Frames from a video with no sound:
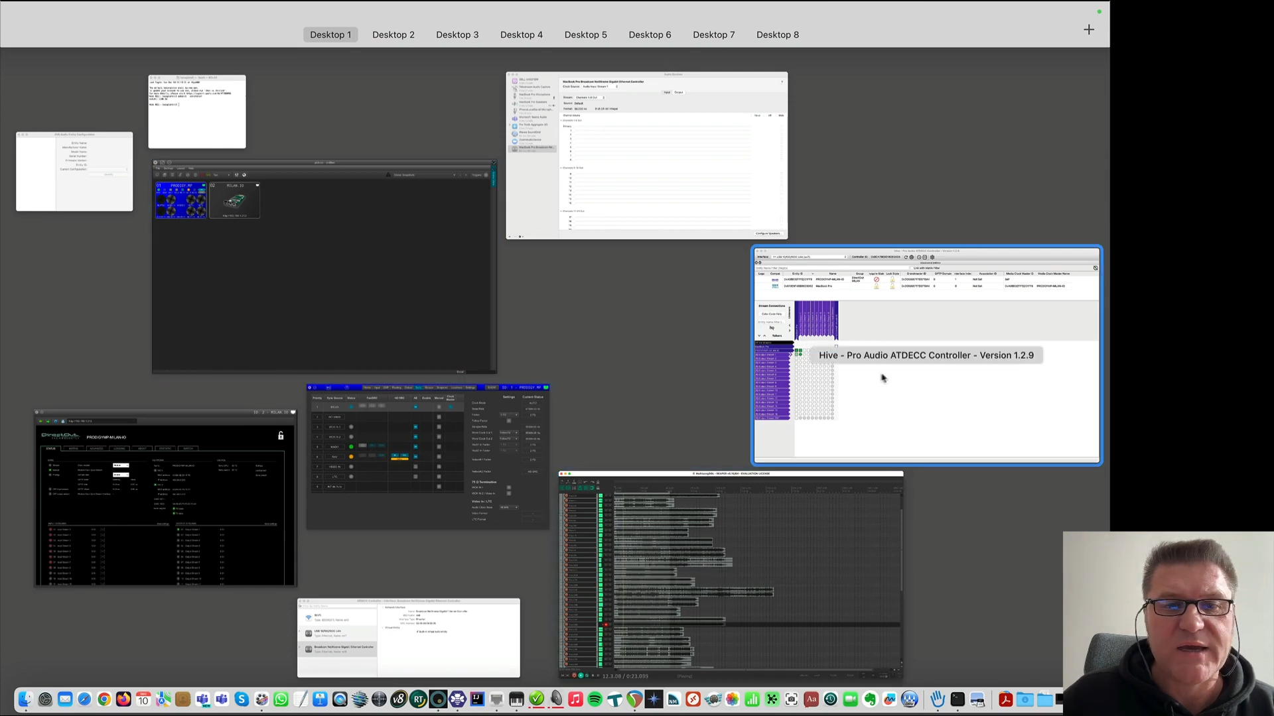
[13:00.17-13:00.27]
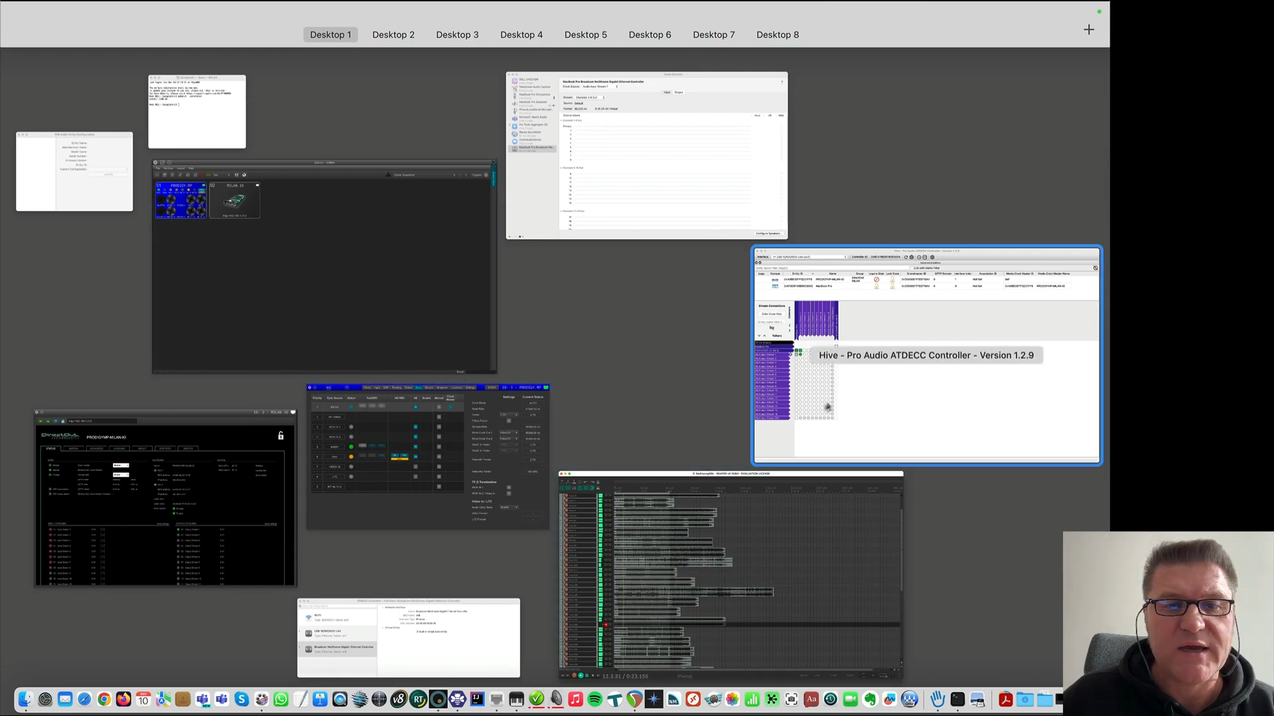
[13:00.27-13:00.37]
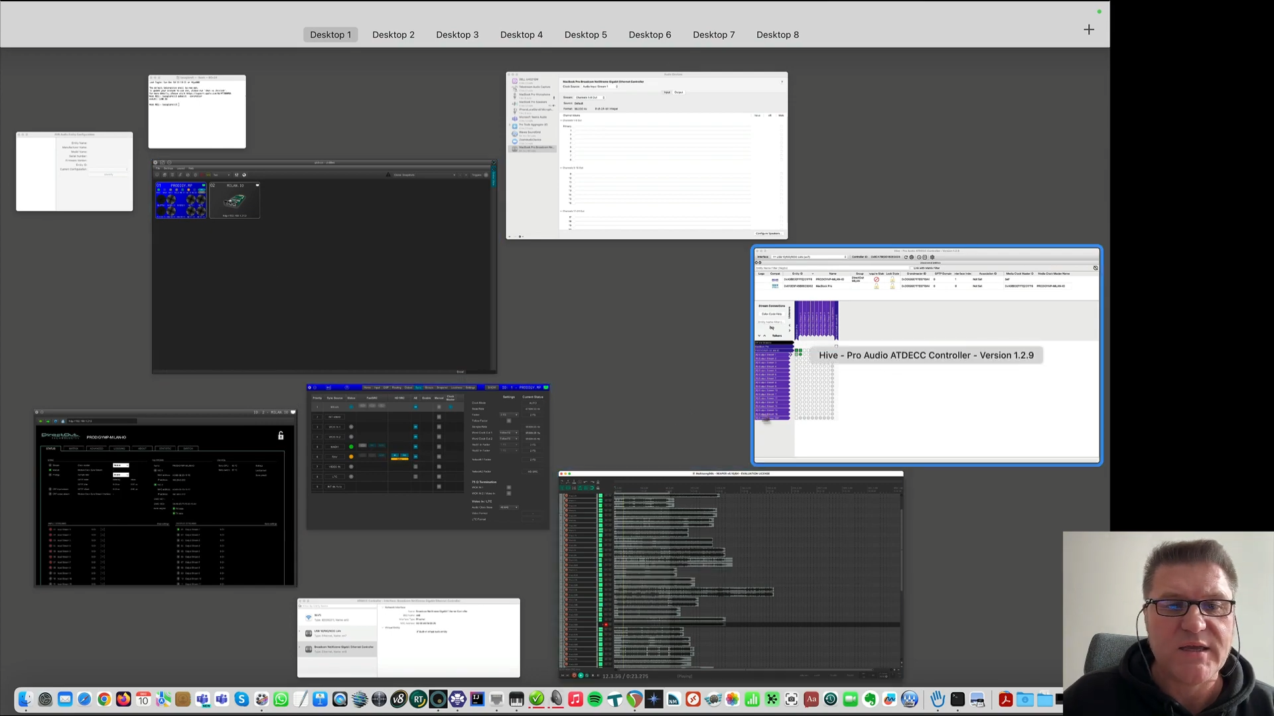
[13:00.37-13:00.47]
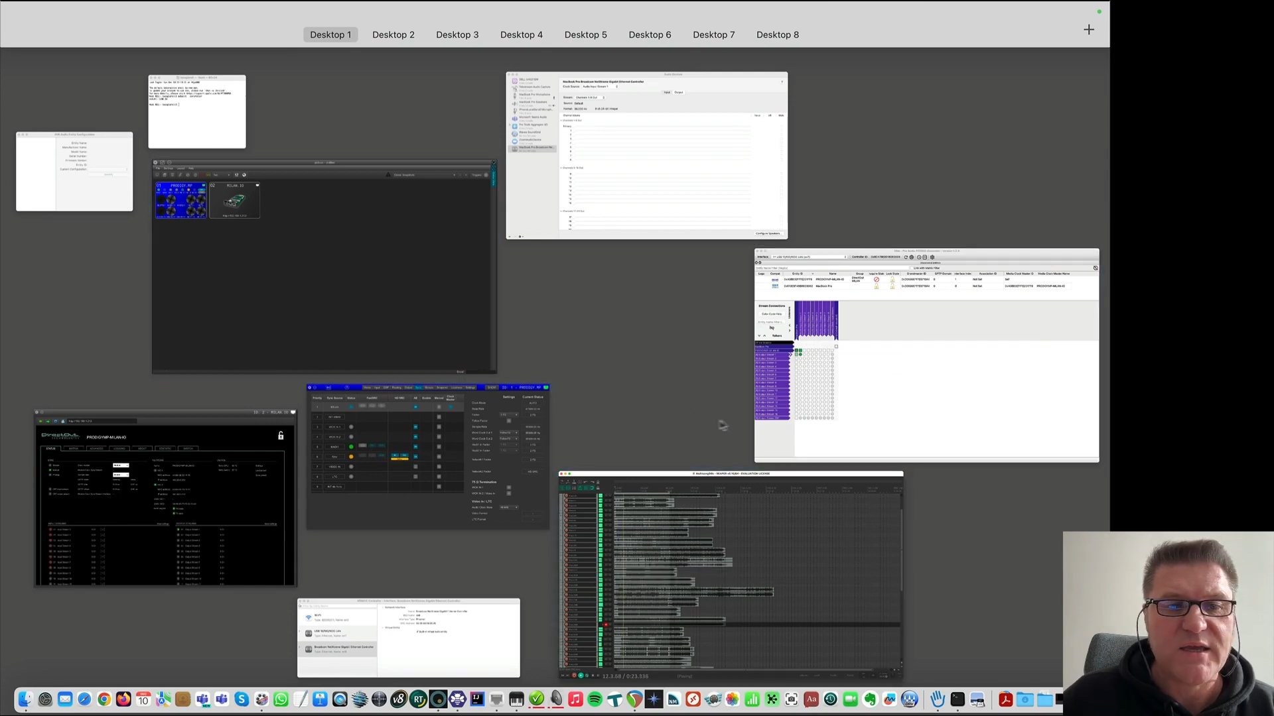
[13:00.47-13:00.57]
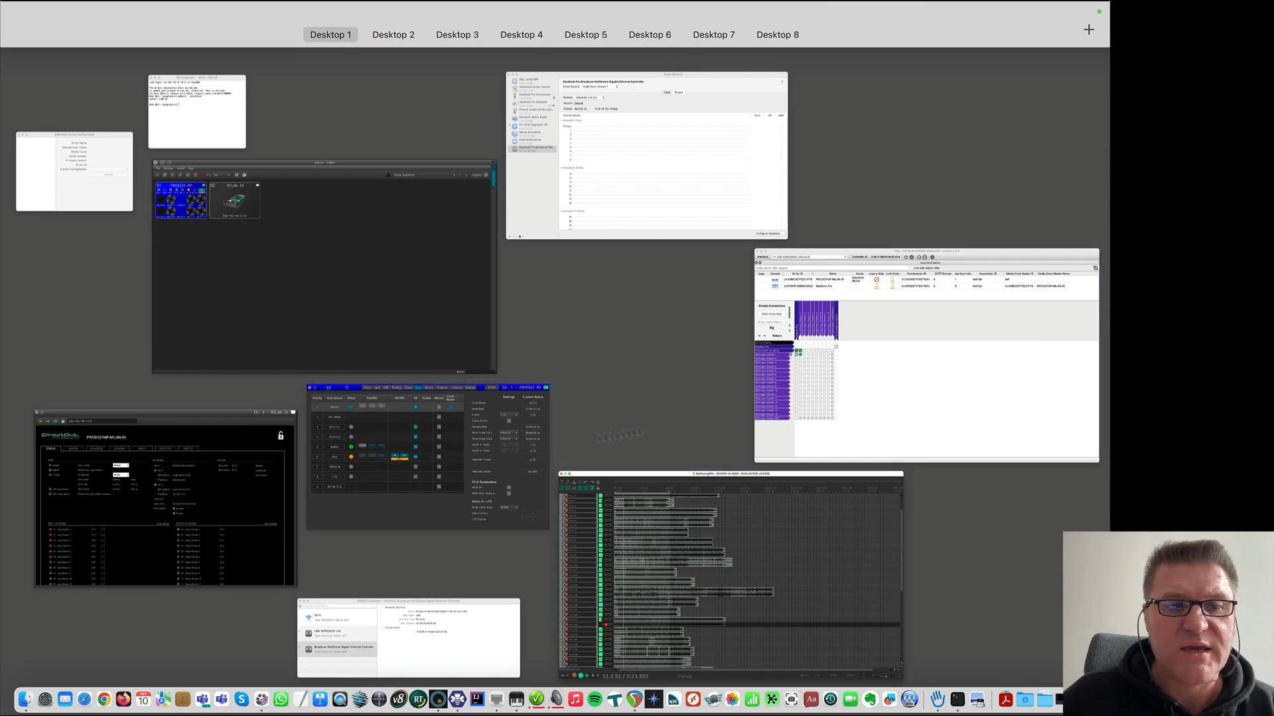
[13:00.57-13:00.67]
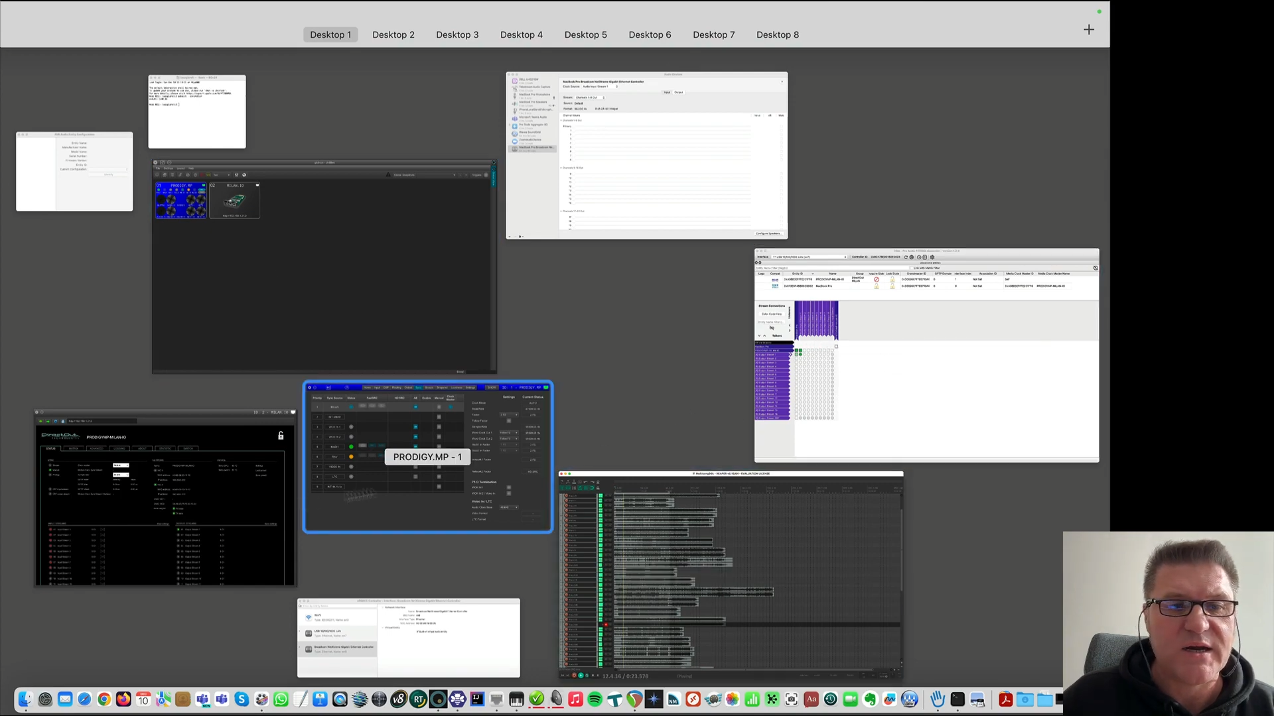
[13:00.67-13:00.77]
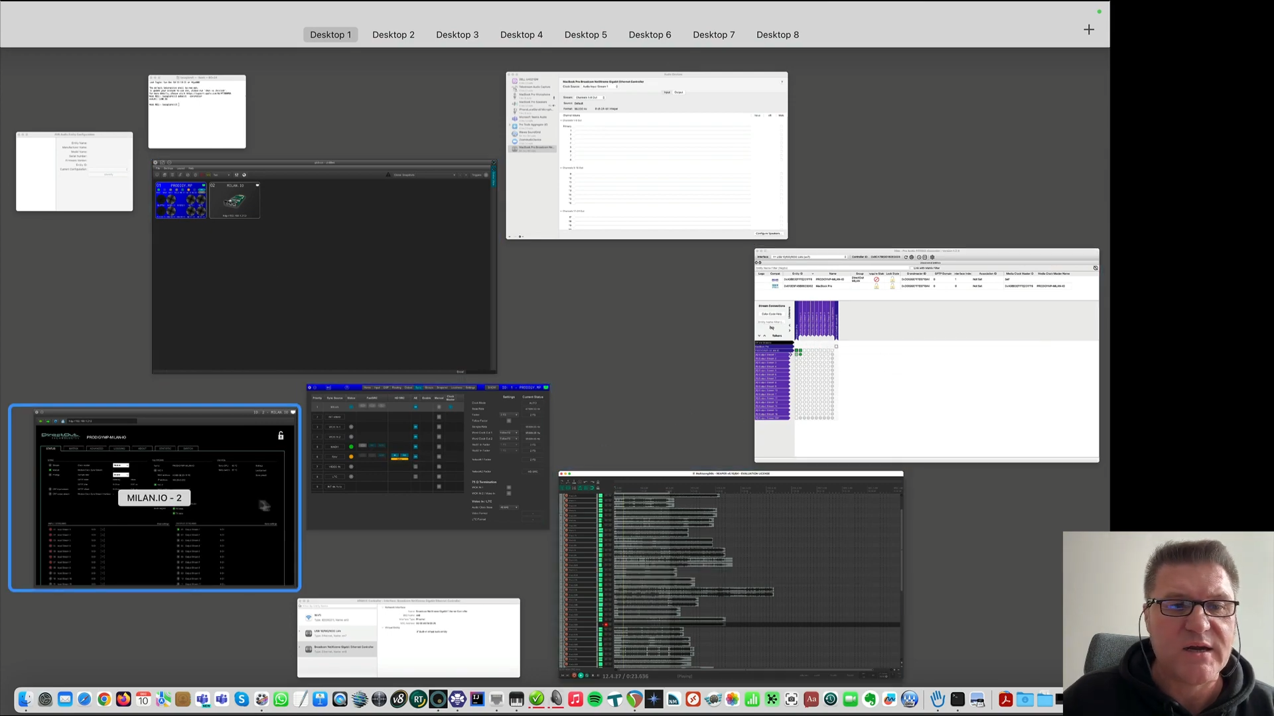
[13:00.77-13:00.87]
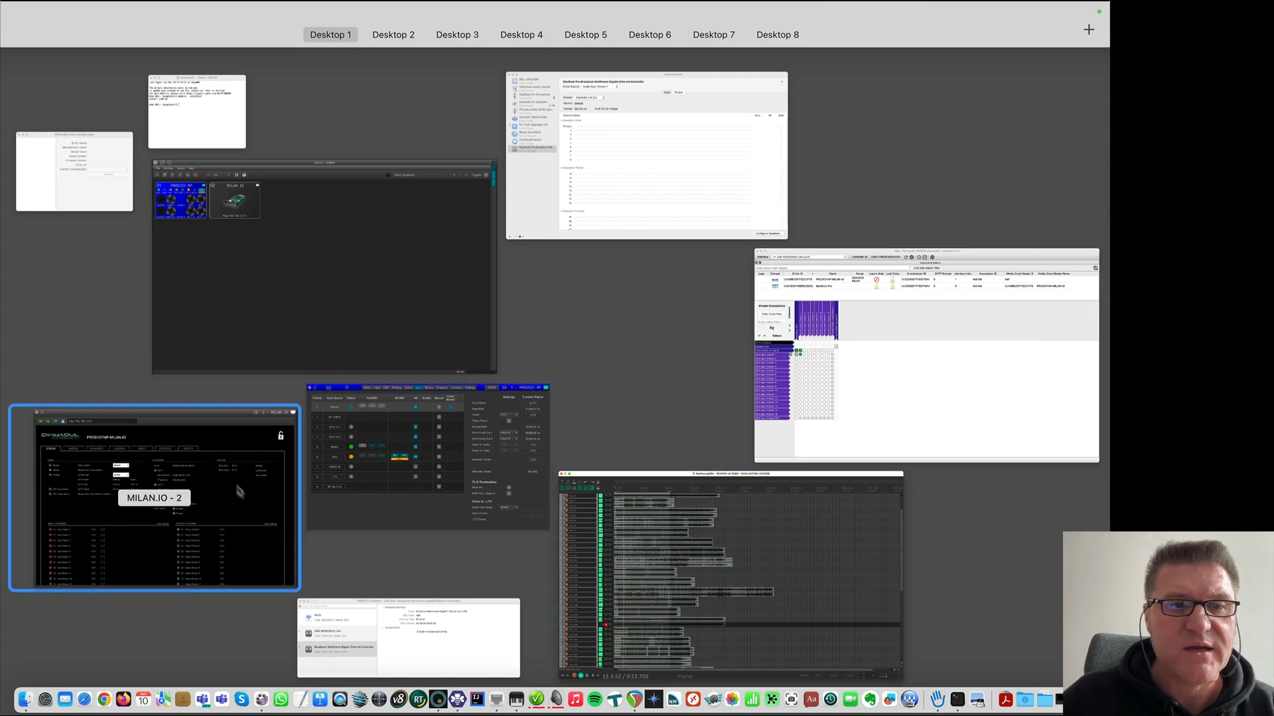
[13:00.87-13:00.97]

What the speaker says: here